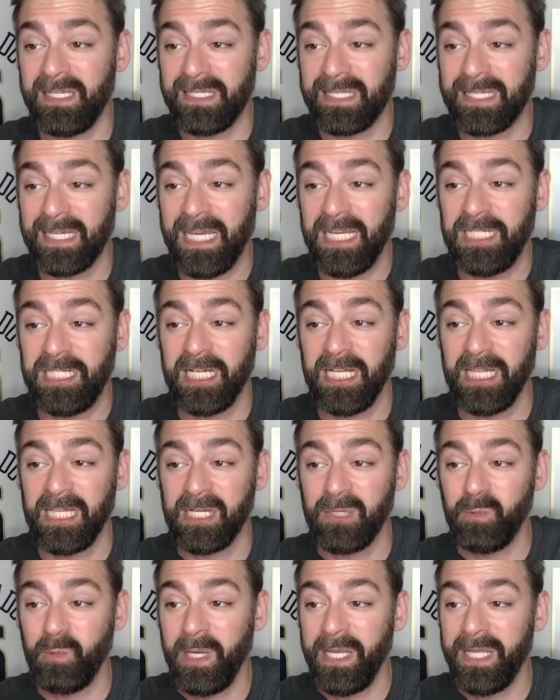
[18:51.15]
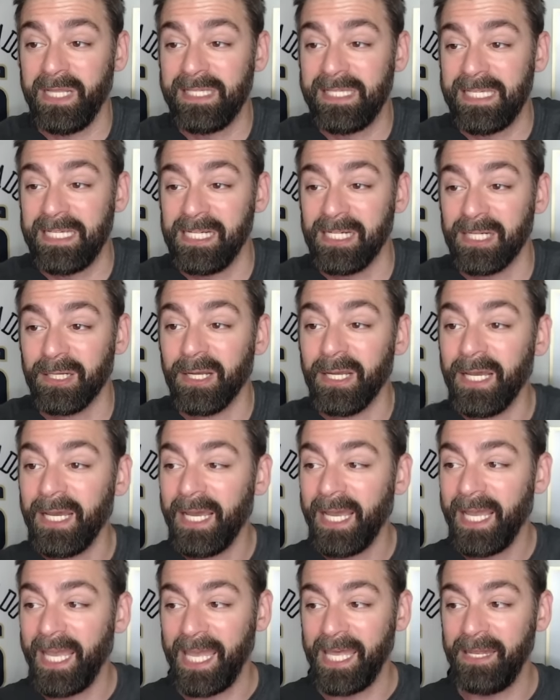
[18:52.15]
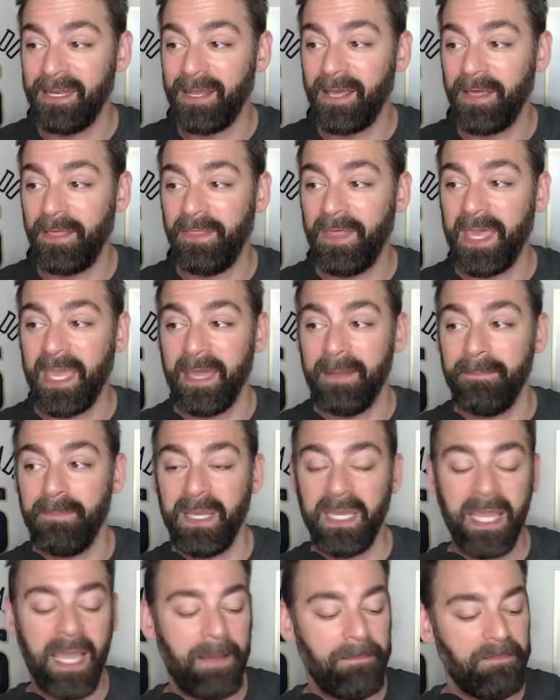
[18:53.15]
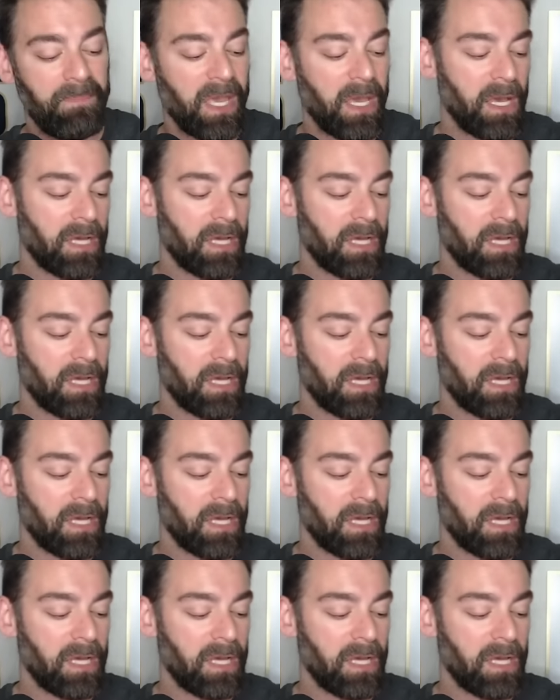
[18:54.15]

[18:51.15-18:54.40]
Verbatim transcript: That's going to get you a lot of wins here in the N B A.